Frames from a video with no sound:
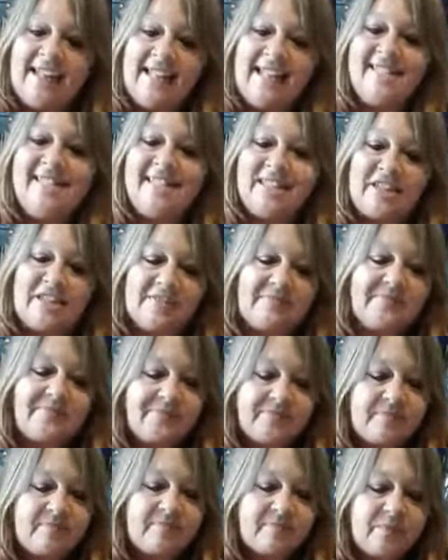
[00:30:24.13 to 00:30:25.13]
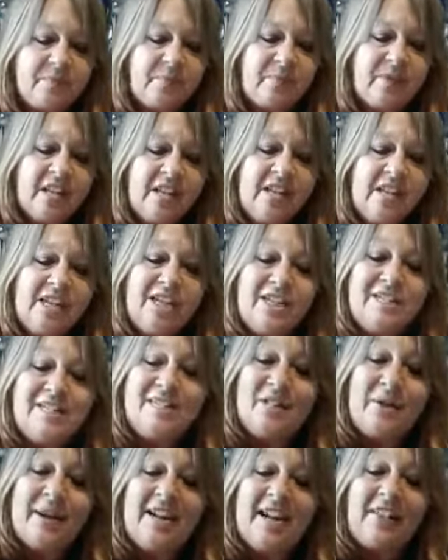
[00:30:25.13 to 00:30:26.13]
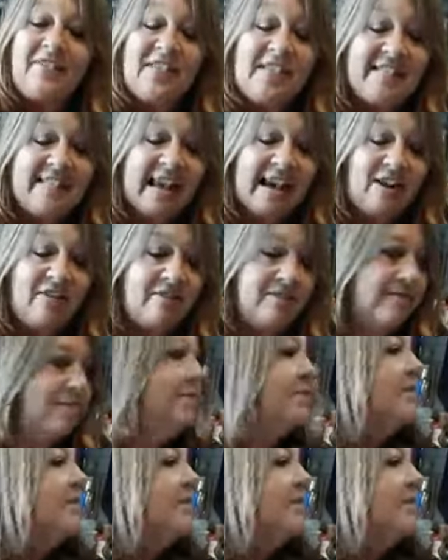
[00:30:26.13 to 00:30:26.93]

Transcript: easier. So I cut these out.